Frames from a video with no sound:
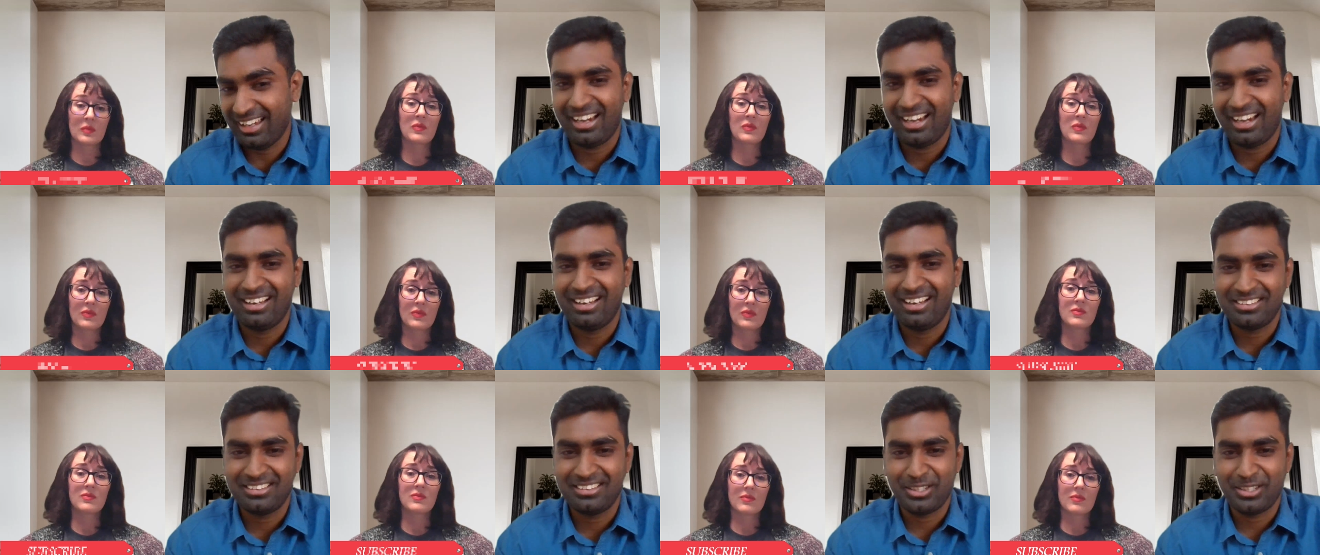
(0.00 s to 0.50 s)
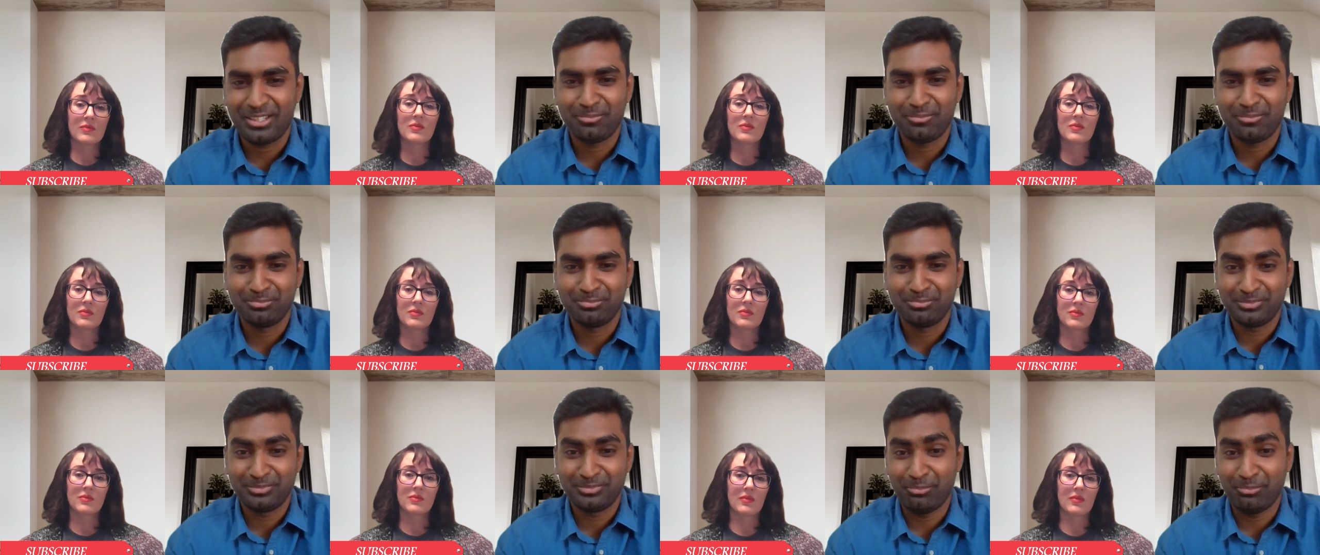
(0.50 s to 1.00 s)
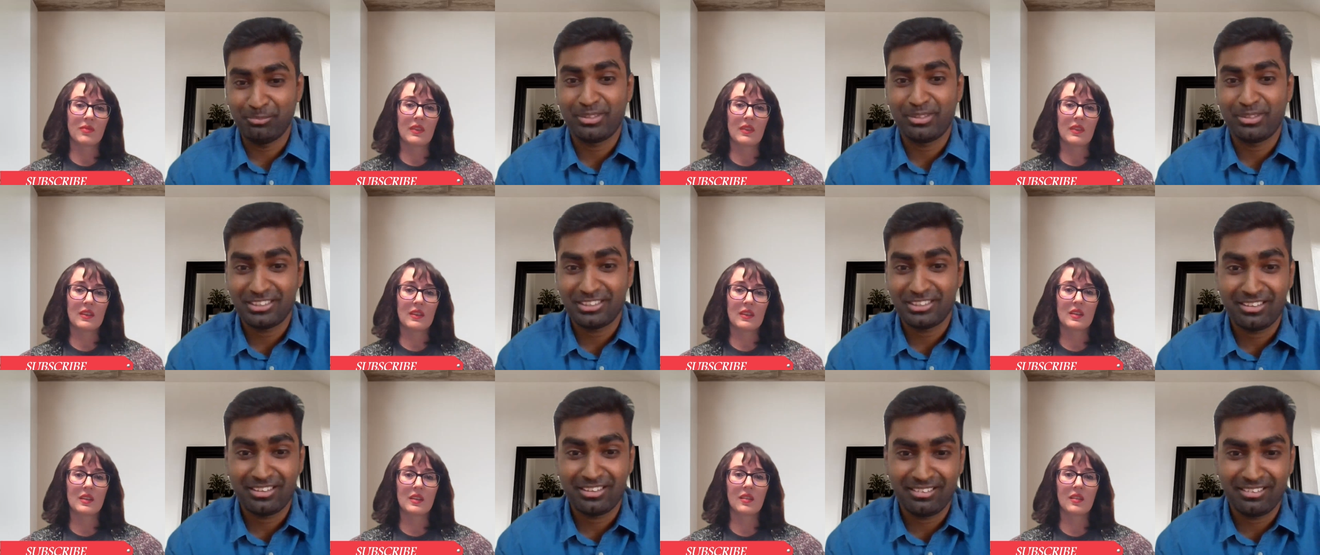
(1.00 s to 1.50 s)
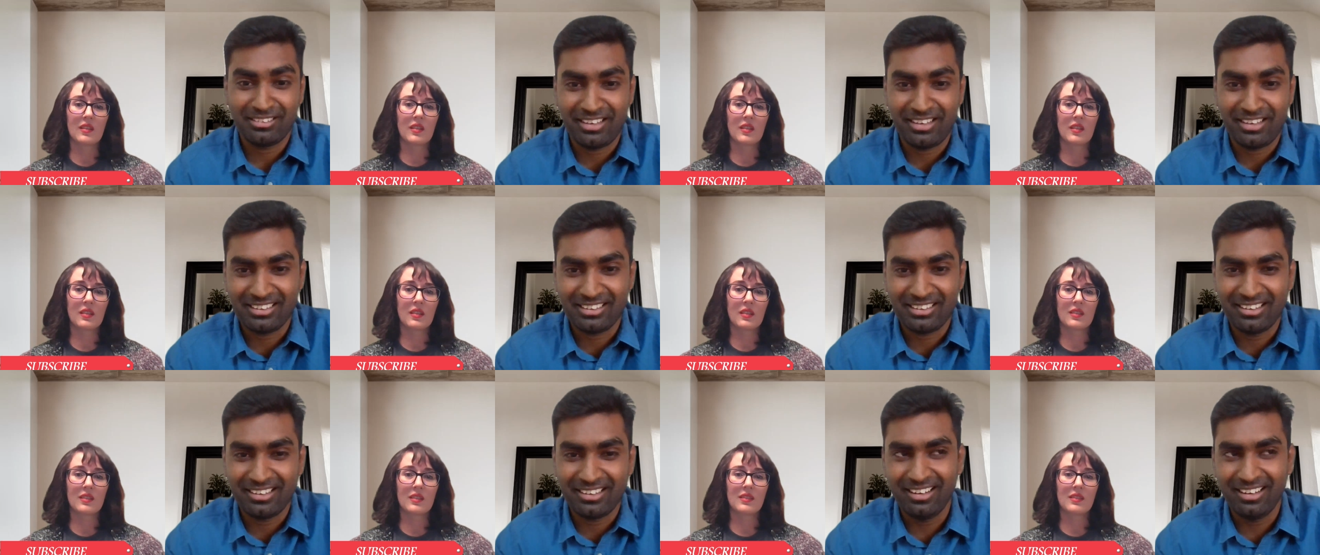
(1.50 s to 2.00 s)
Speaker 1: I had some impression on
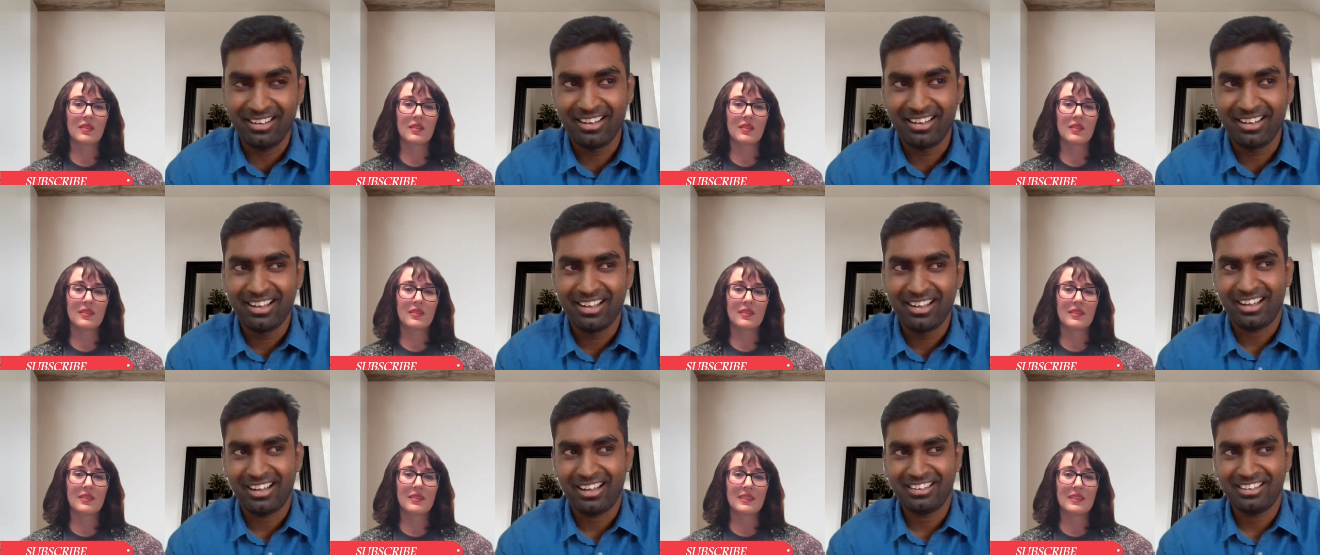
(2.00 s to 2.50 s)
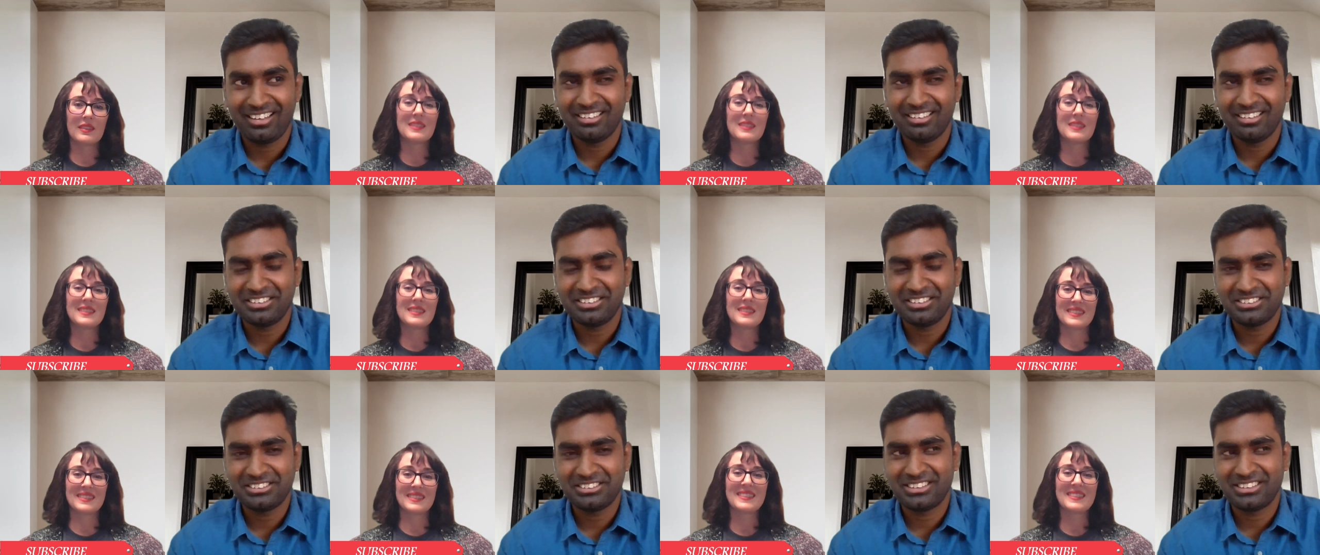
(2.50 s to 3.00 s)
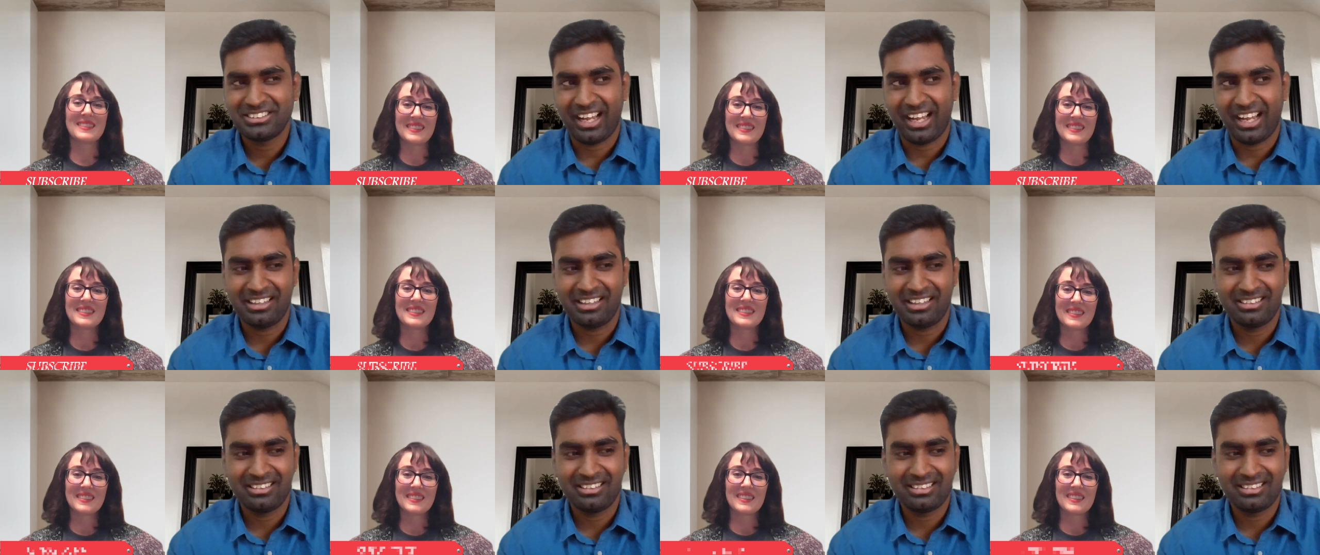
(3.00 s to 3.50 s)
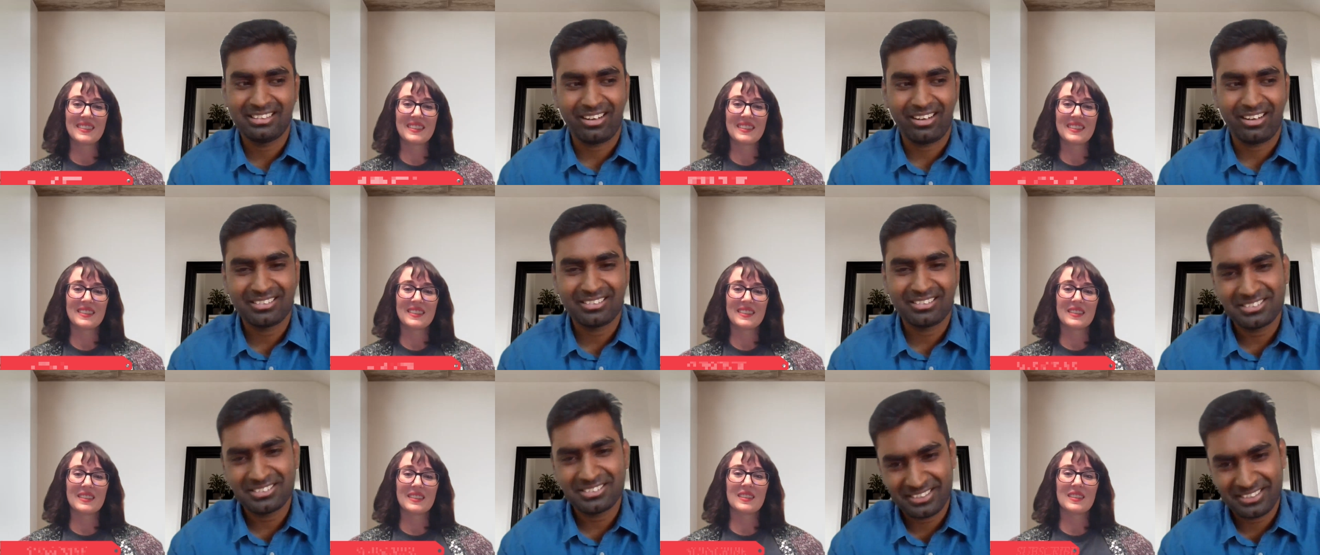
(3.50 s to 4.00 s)
that girl and I
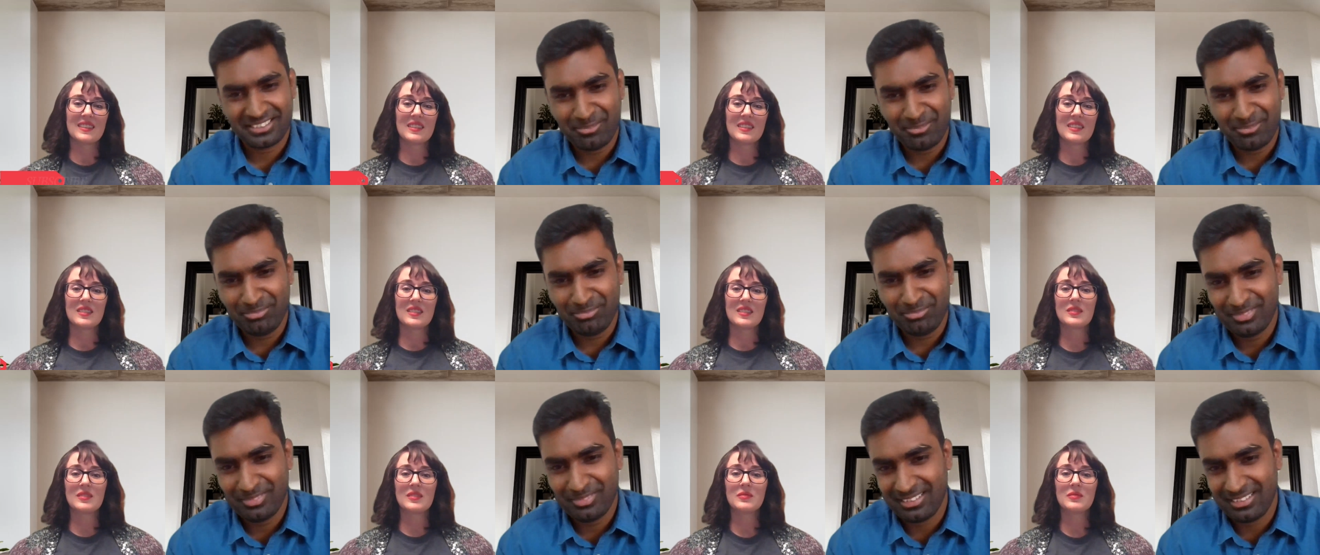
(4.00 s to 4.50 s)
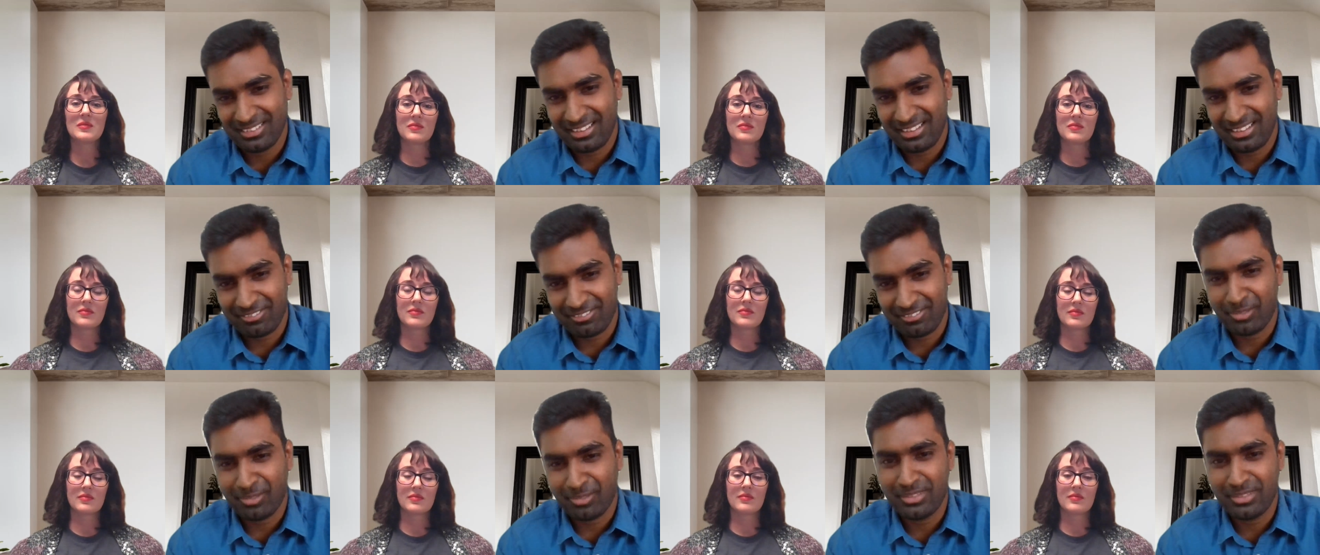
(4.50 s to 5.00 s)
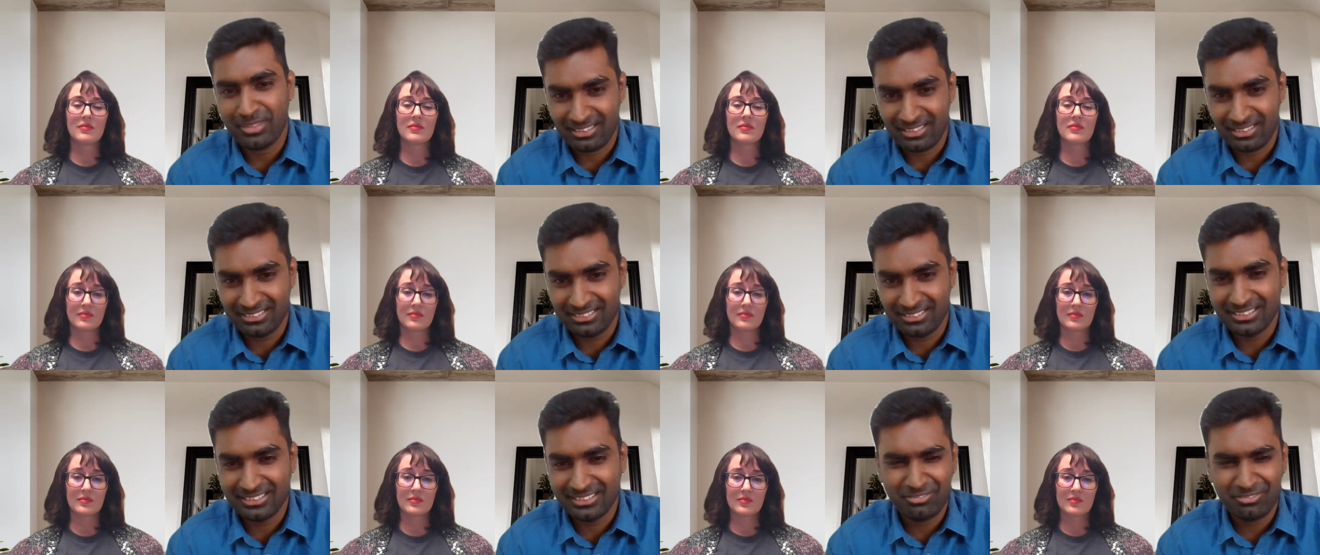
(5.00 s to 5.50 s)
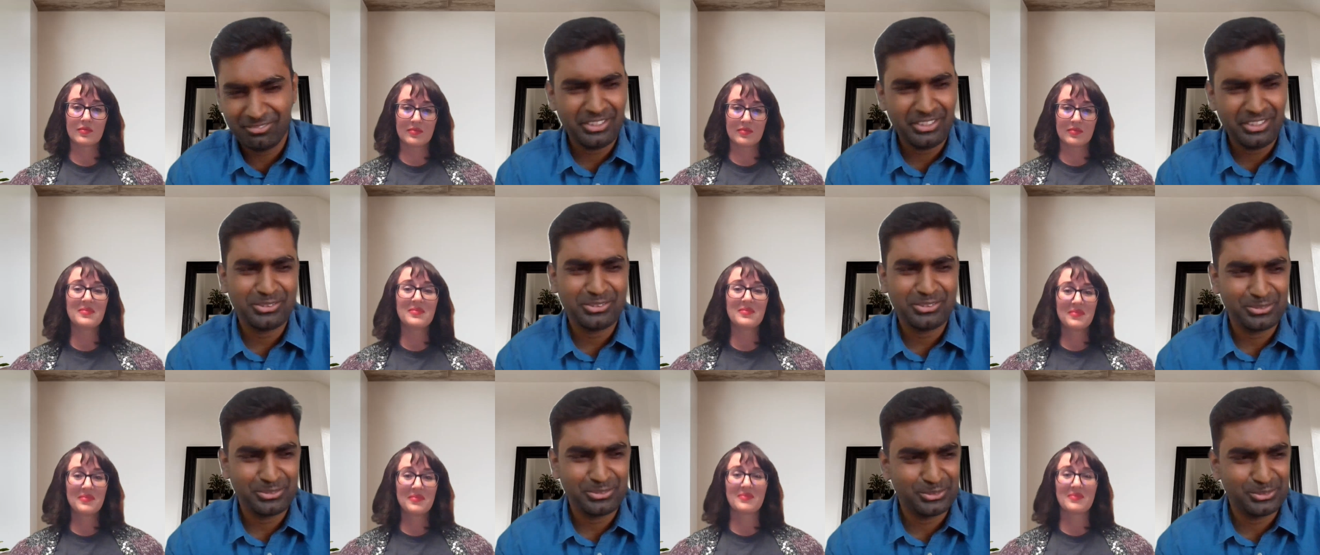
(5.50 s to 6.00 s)
thought the same from that girl.
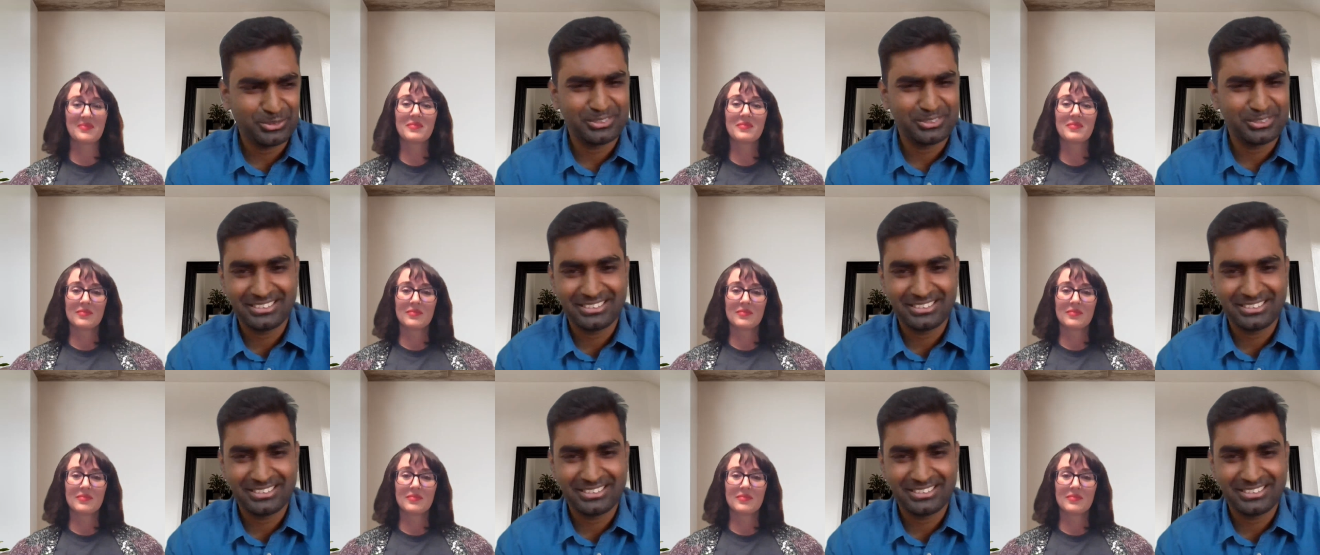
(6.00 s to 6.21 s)
We used